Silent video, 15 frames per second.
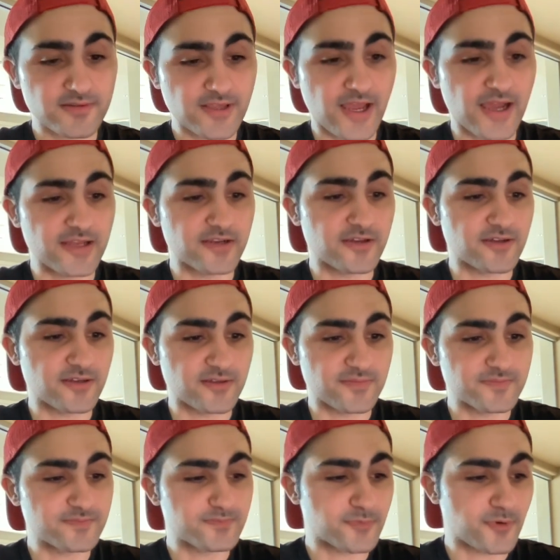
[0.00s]
kind
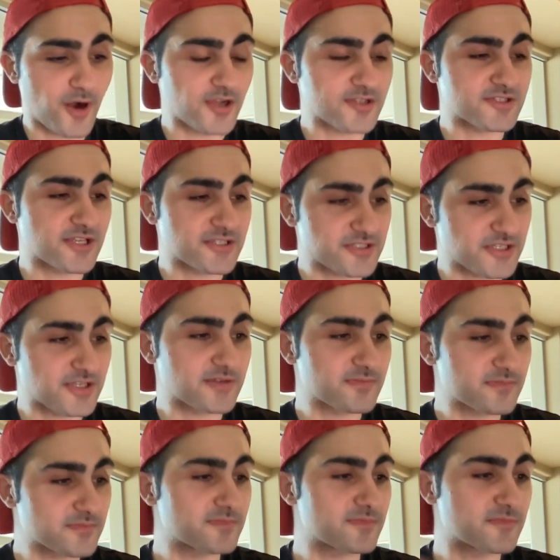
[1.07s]
of
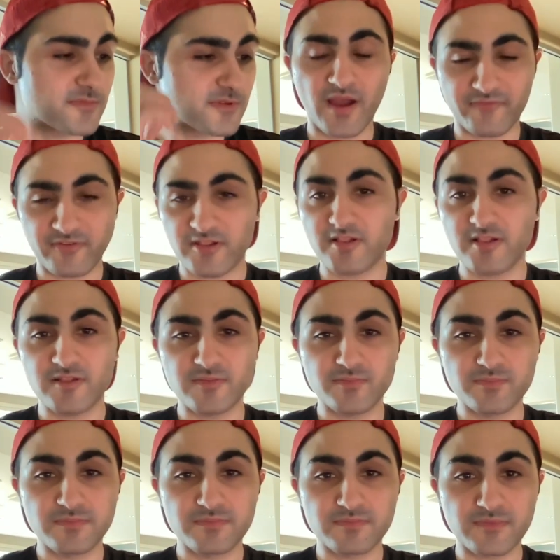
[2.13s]
processing, I
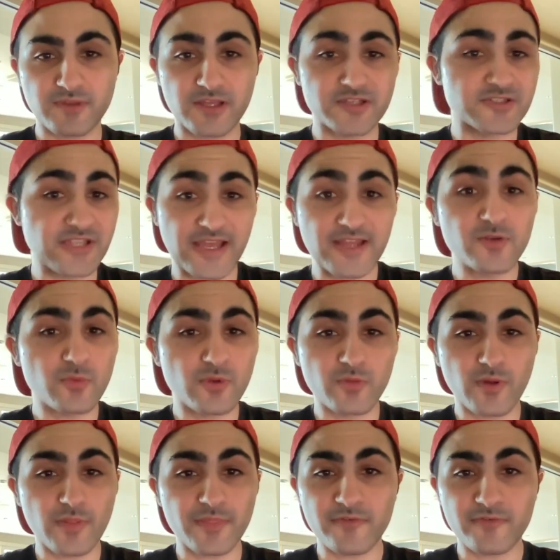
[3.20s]
feel content with
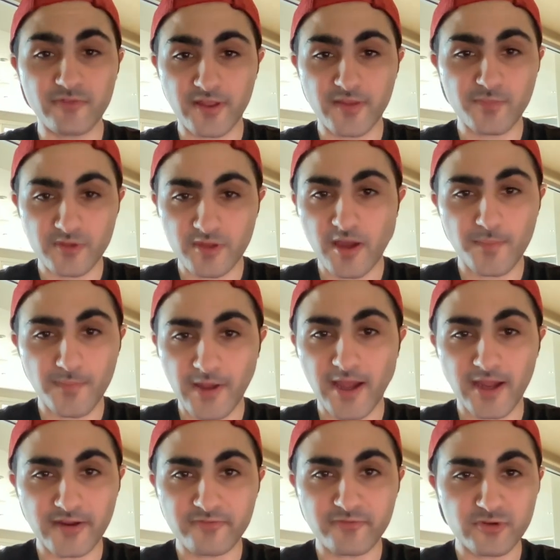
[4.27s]
what the Flames got
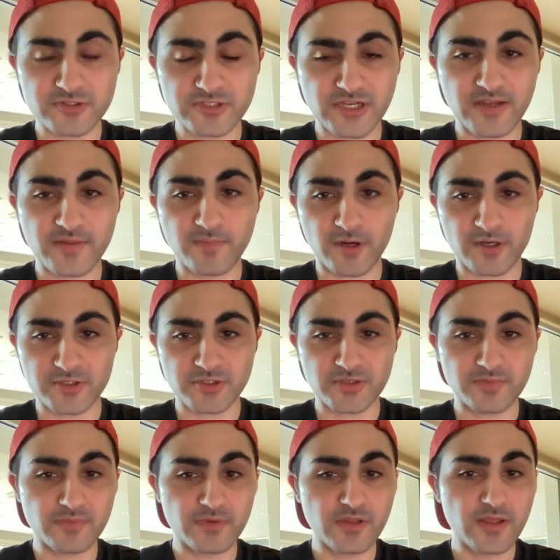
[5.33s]
back for Jacob
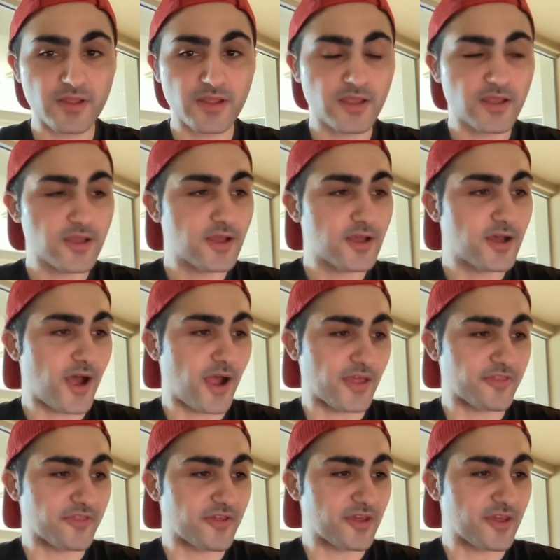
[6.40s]
Markstrom. I
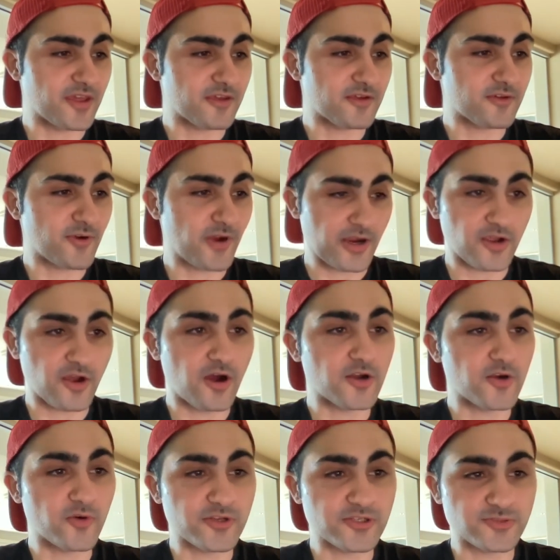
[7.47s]
think Craig
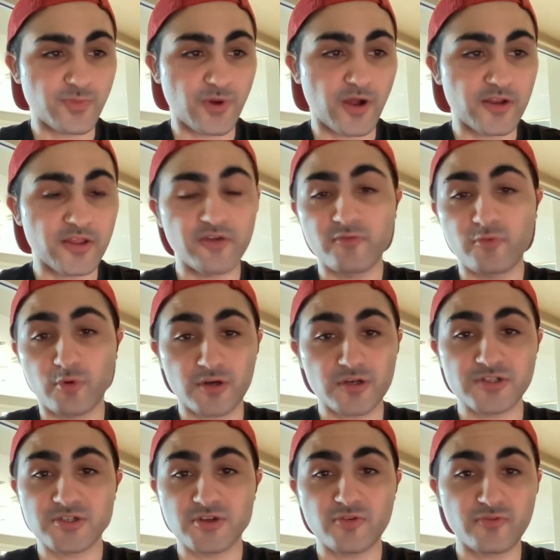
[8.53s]
Conroy's body of
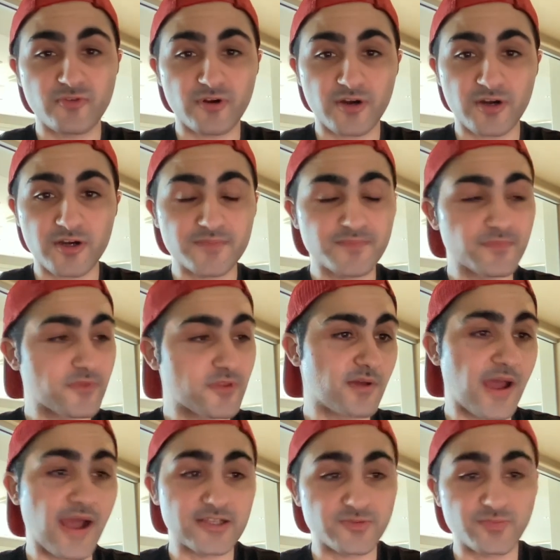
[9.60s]
work so far
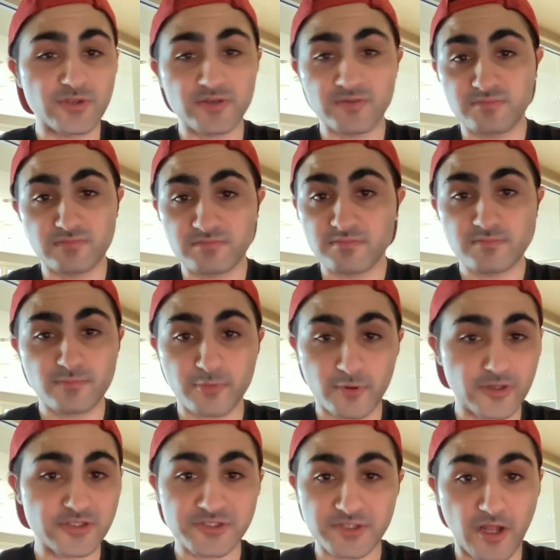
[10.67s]
has been
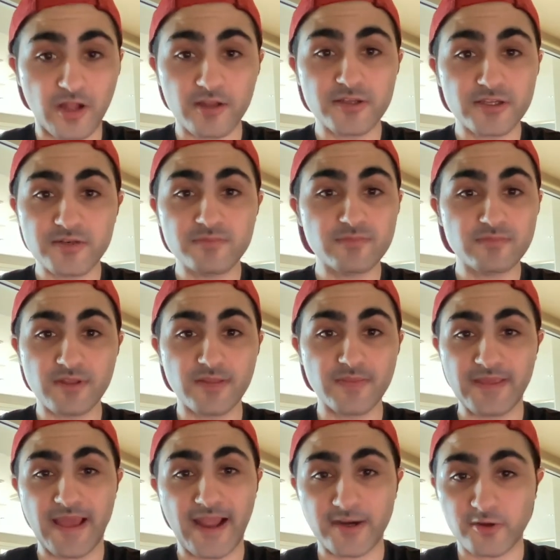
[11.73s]
pretty solid in
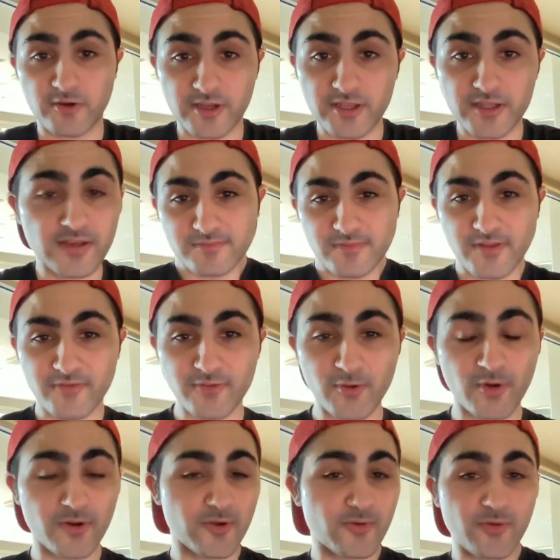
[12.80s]
the aggregate. If you
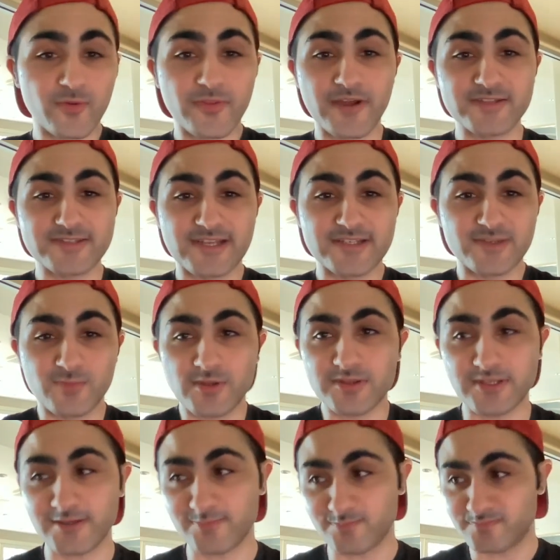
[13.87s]
don't agree with that sentiment,
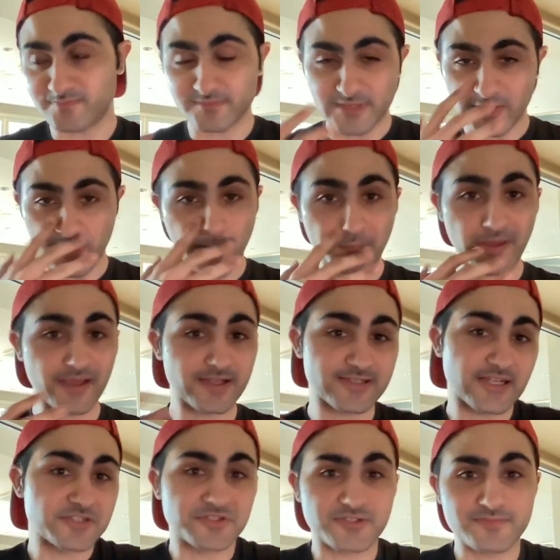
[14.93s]
then you're not paying
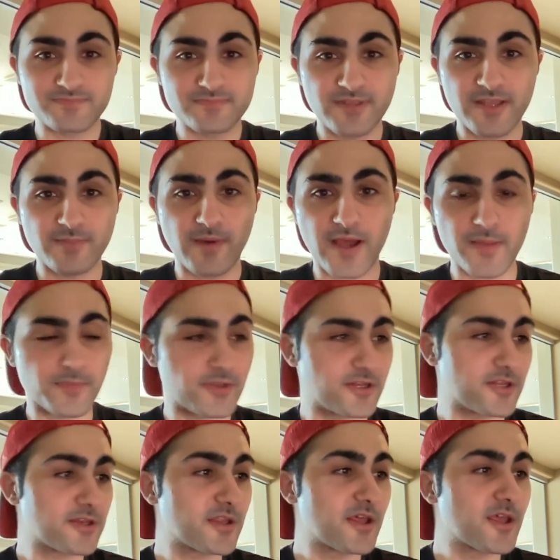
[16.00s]
attention, in my
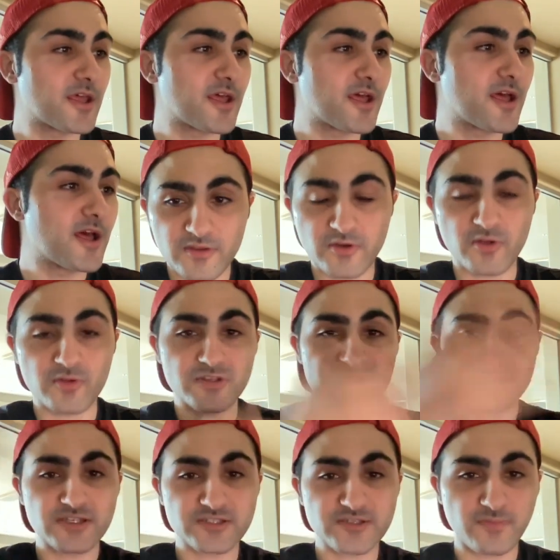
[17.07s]
opinion.
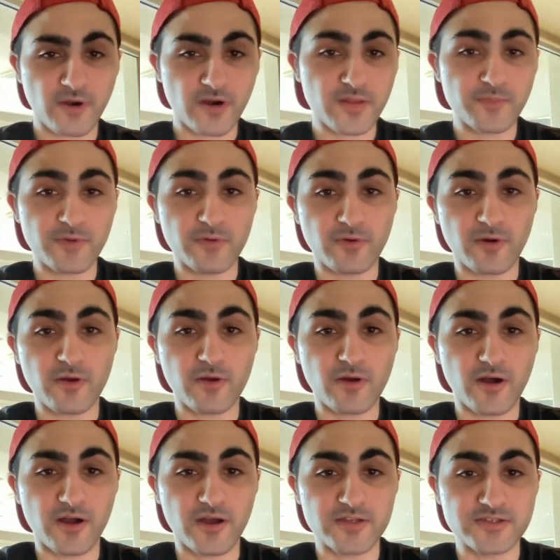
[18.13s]
Listening to Marty Biron
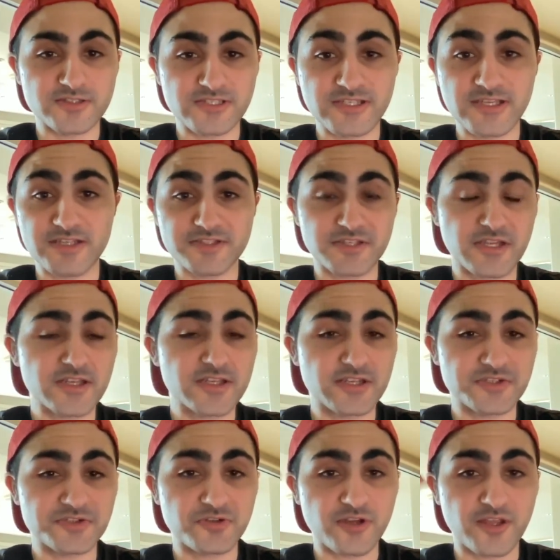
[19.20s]
on TSN
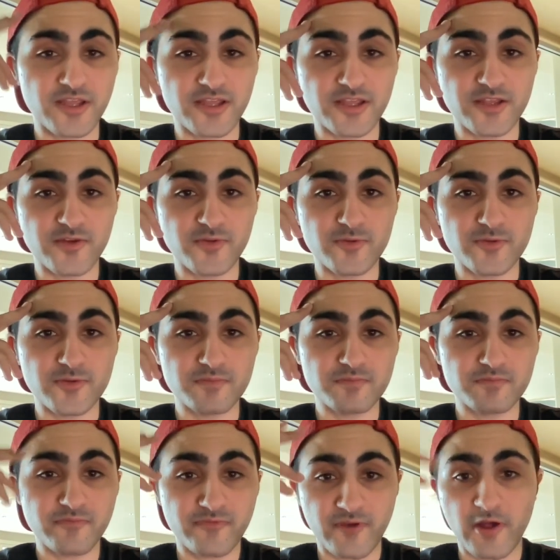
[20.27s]
yesterday, he
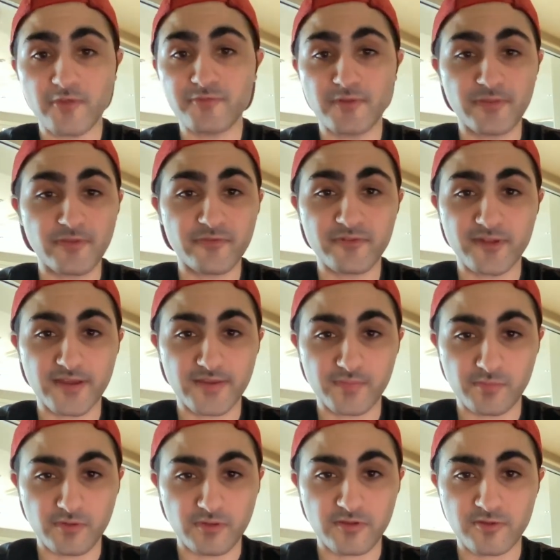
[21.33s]
felt that the
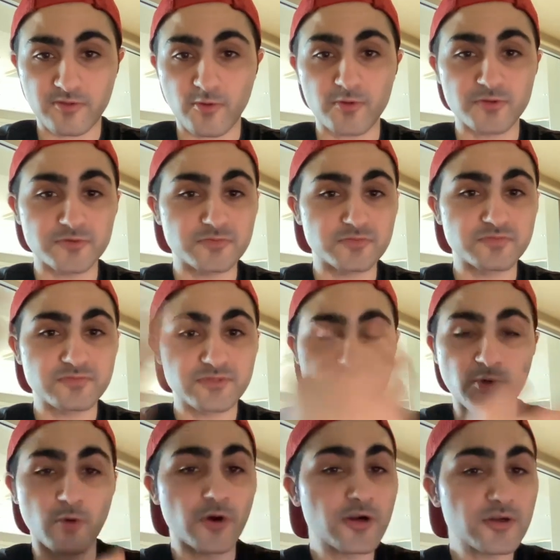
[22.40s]
Flames sold
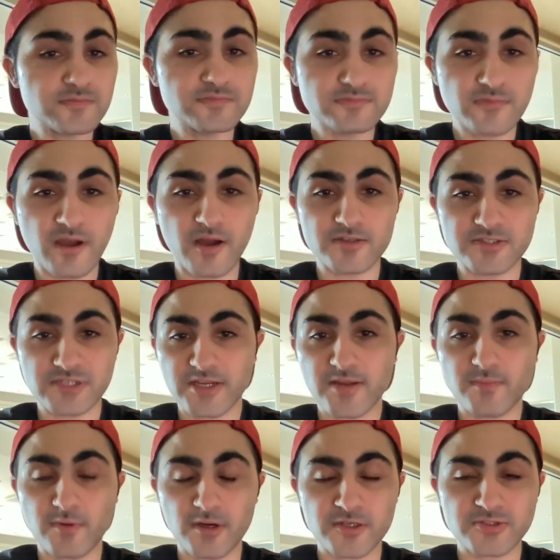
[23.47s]
short on
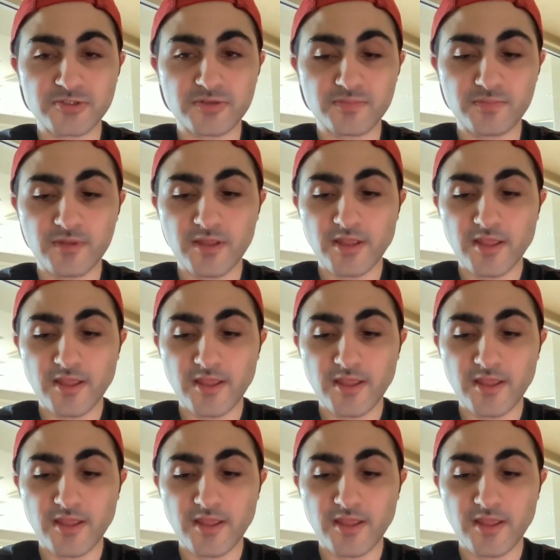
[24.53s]
Jacob Markstrom.